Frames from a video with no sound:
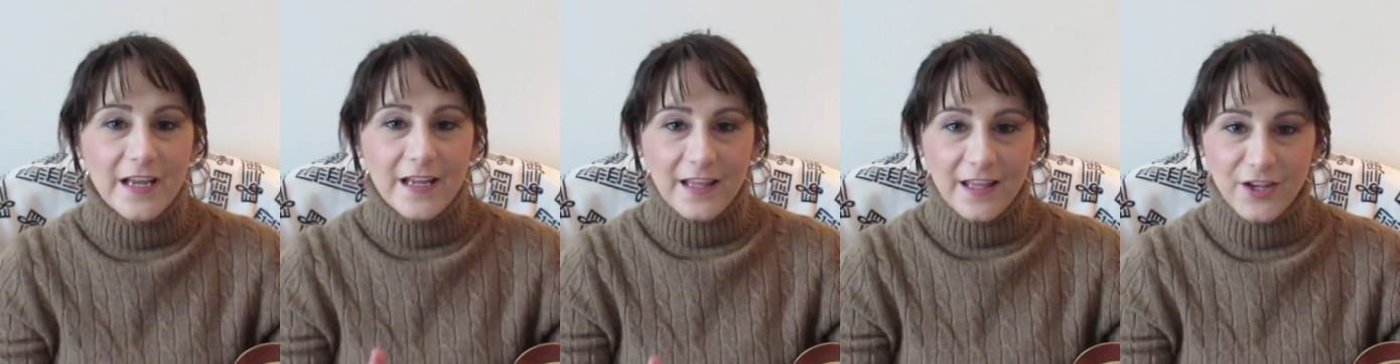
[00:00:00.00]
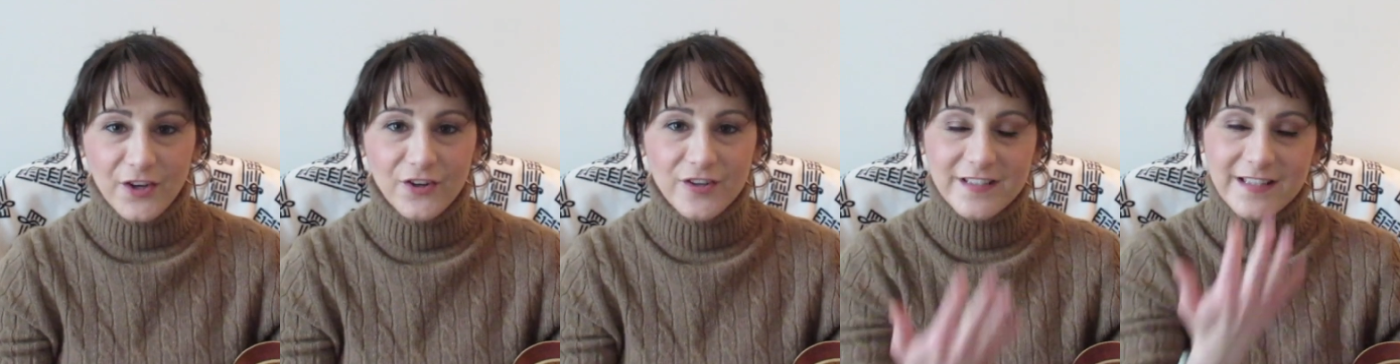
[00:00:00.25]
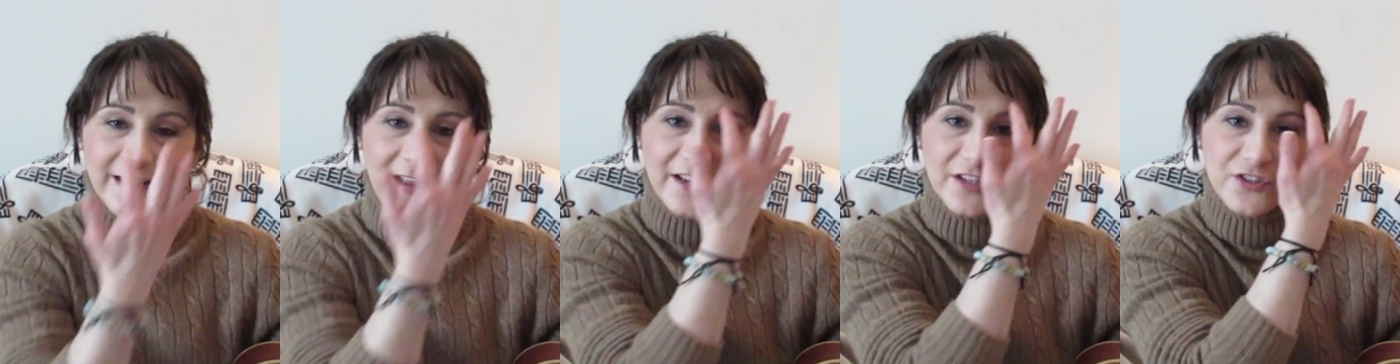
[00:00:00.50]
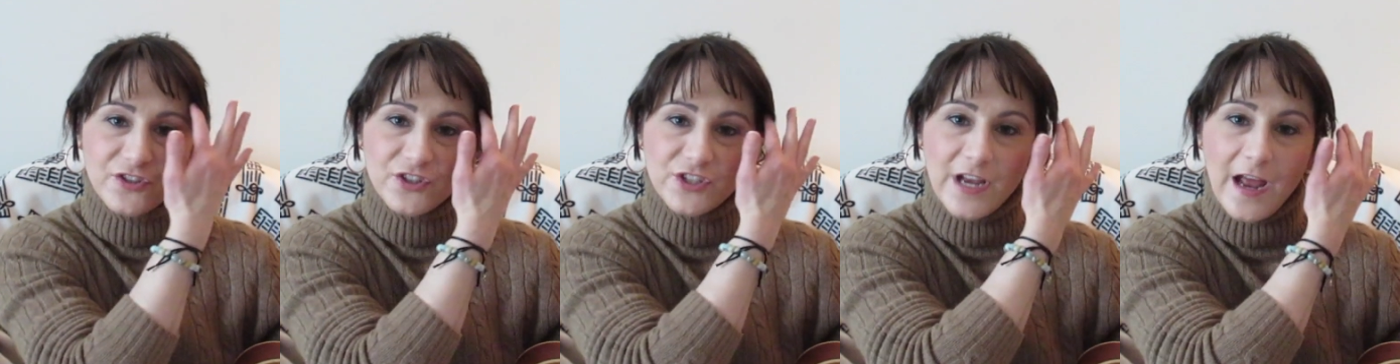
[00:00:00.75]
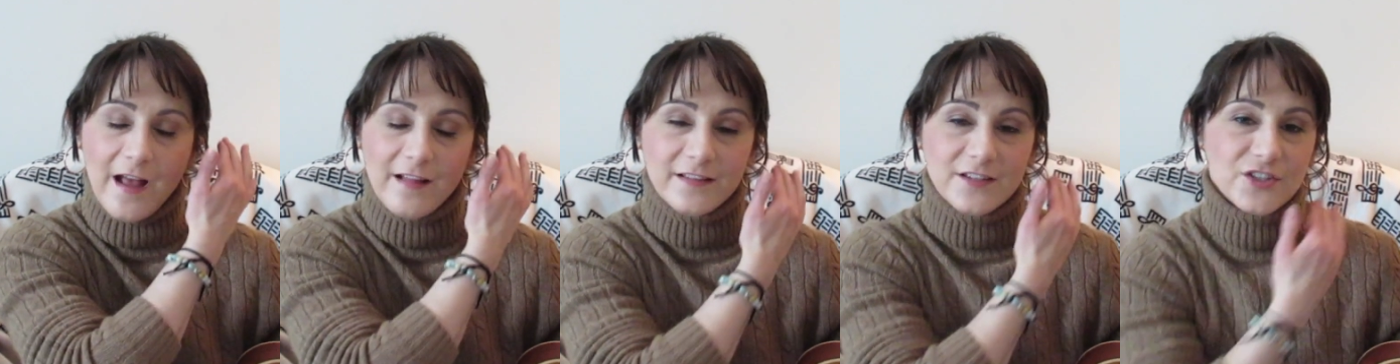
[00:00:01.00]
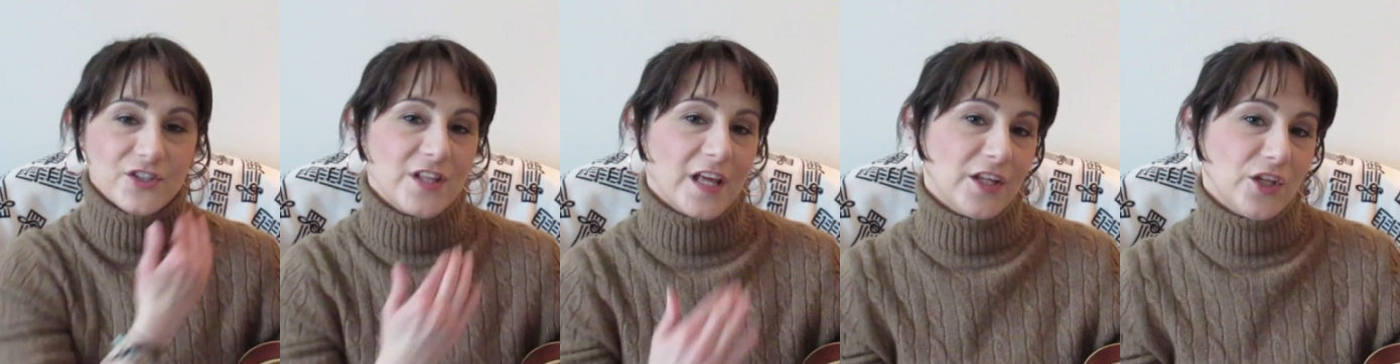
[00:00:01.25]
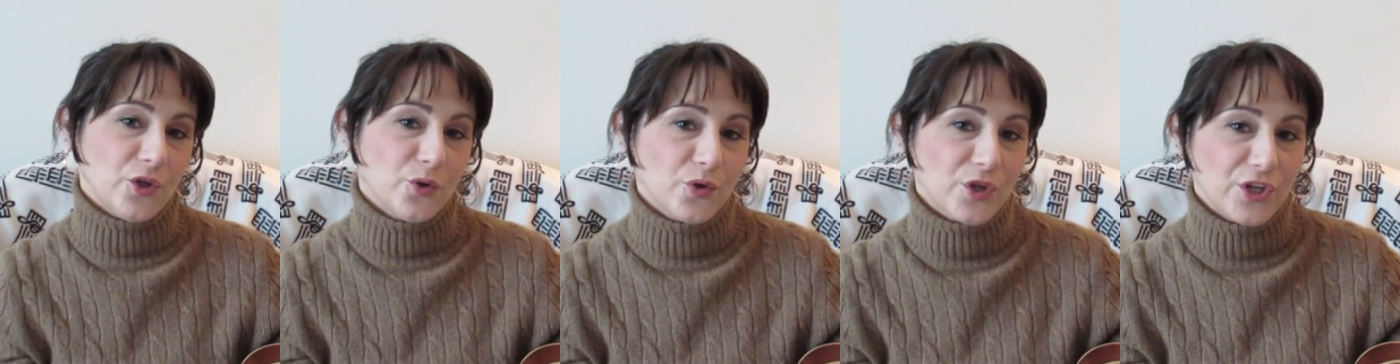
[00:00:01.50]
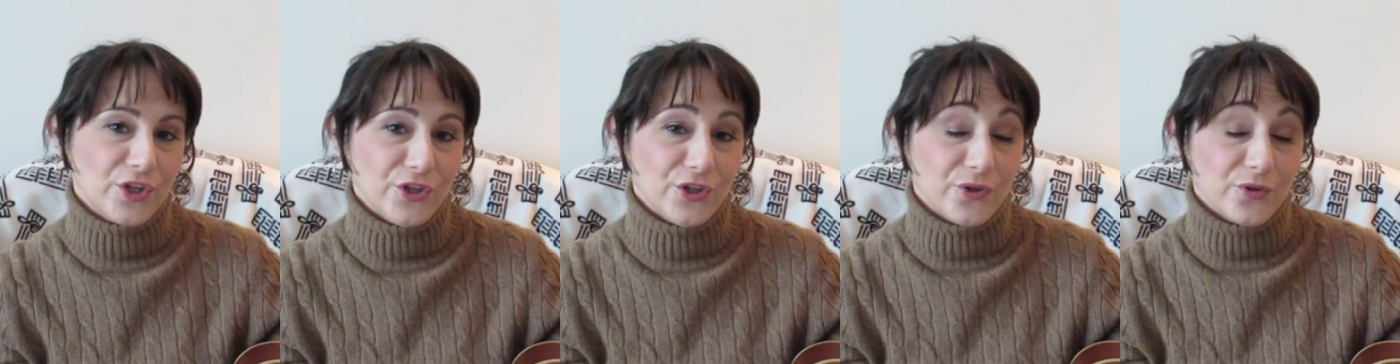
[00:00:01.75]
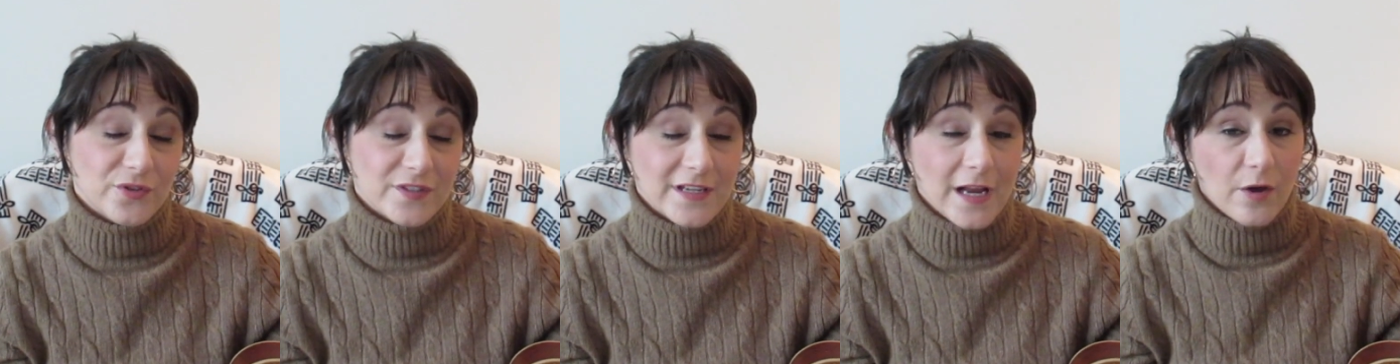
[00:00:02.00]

Here's an extra challenge that you can use.